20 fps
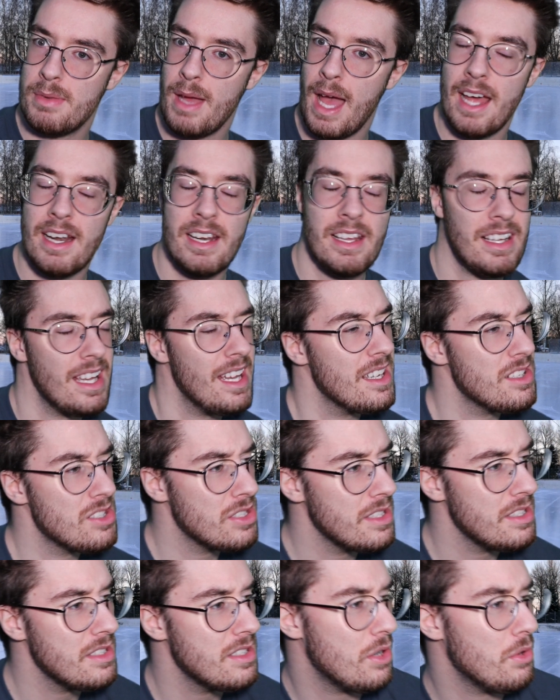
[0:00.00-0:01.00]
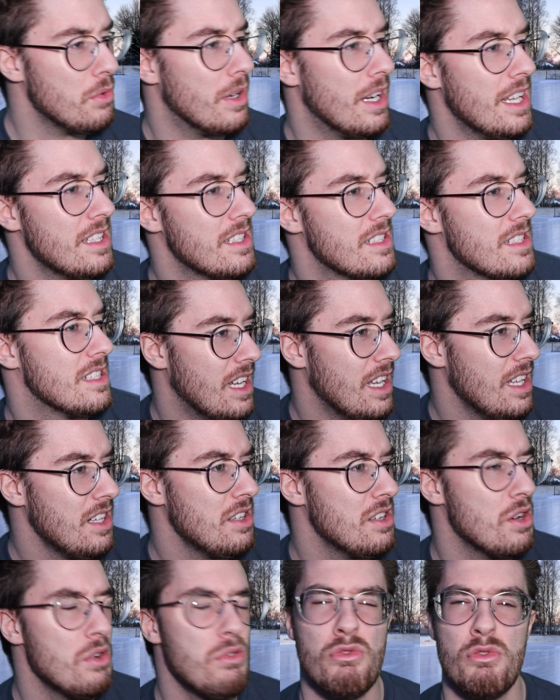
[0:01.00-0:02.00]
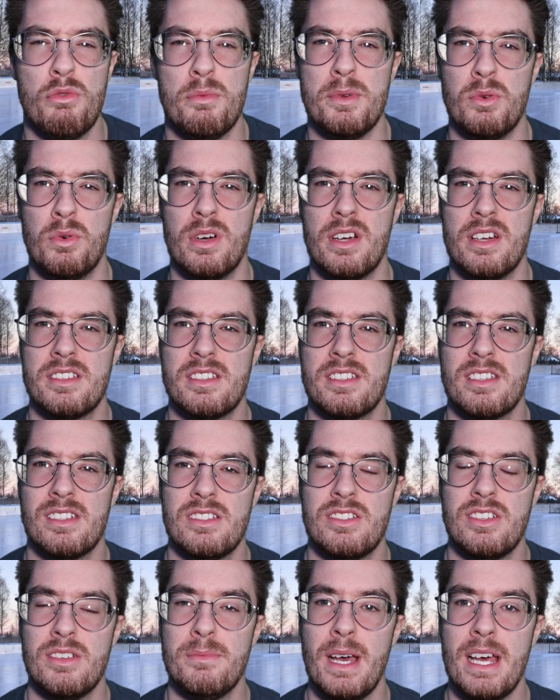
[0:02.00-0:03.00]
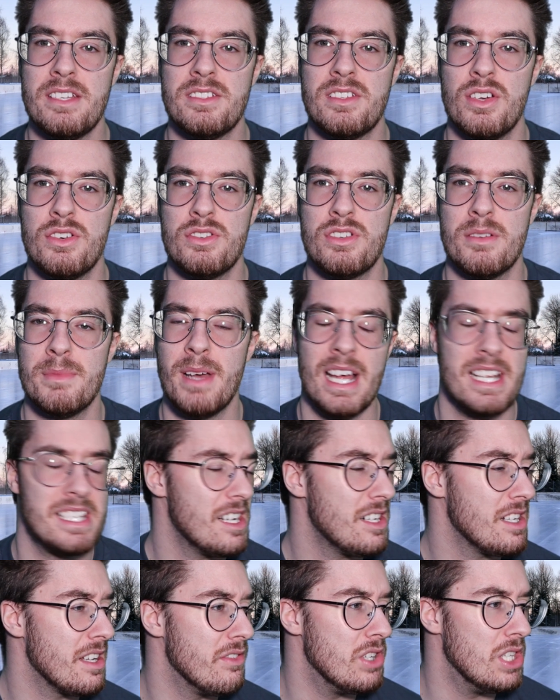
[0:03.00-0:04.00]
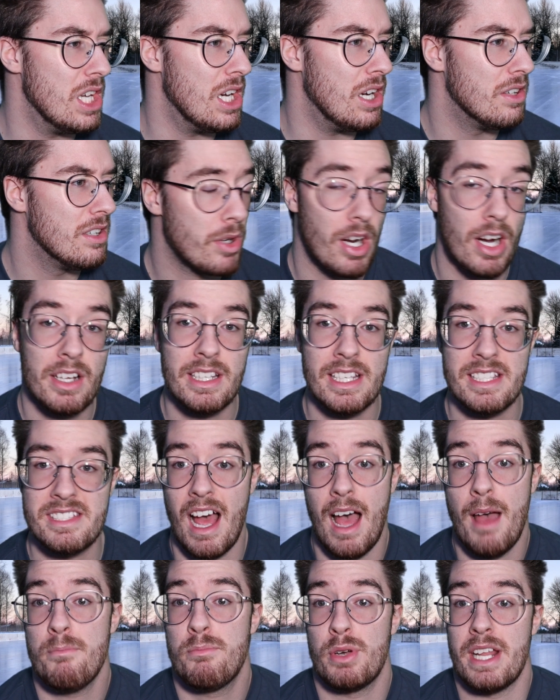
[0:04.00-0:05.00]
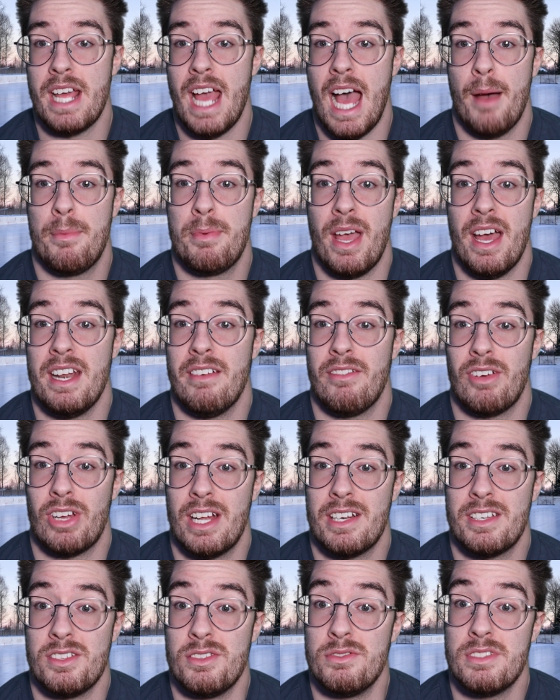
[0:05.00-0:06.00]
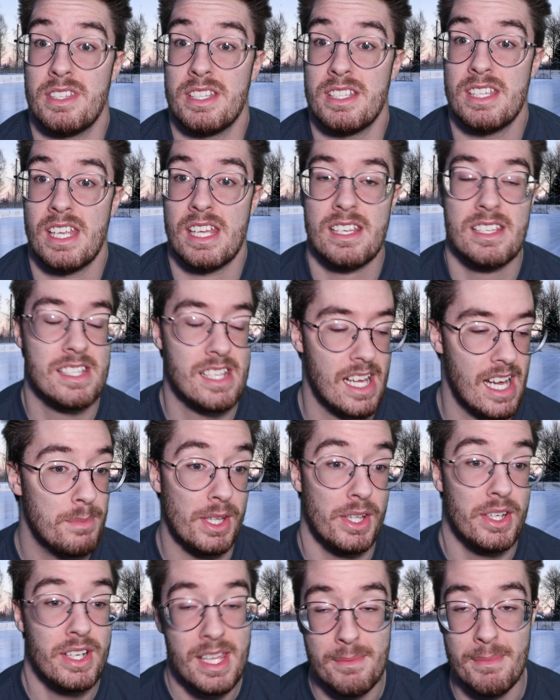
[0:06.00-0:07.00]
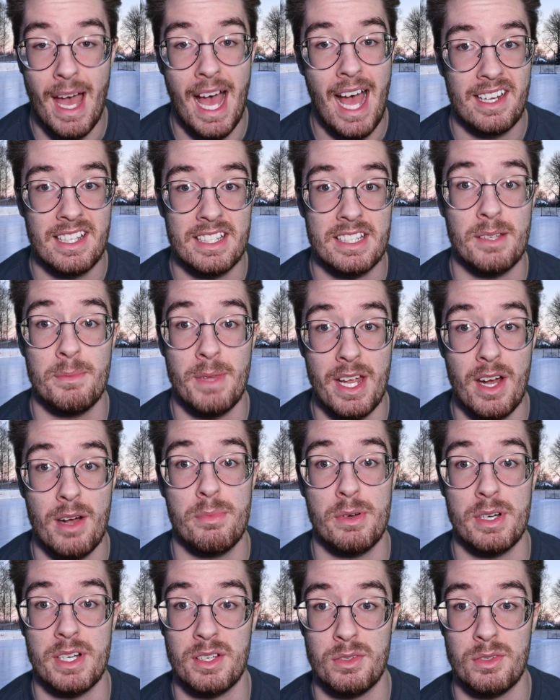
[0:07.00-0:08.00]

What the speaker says: padding. Actually, you know what? I don't know what would be worse. Shin pads or no shin pads, I don't even know. Regardless, I'm pretty happy I never got to use these things. But looking back at them, they are pretty